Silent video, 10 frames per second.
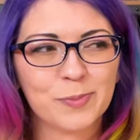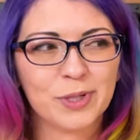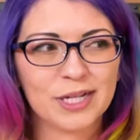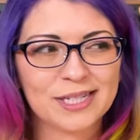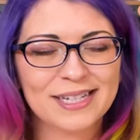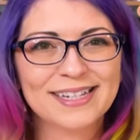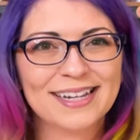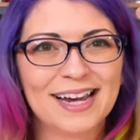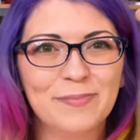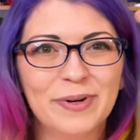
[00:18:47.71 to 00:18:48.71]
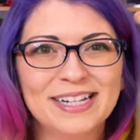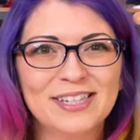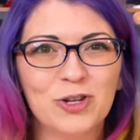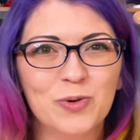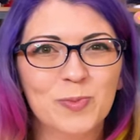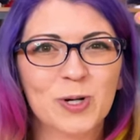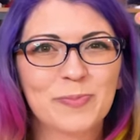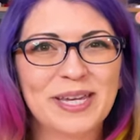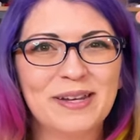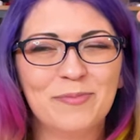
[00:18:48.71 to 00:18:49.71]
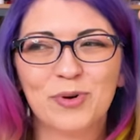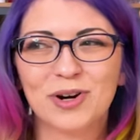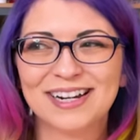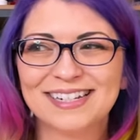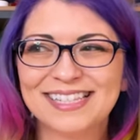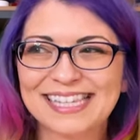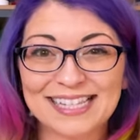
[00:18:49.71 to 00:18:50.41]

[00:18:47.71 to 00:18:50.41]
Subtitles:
but I bought two more pin boards,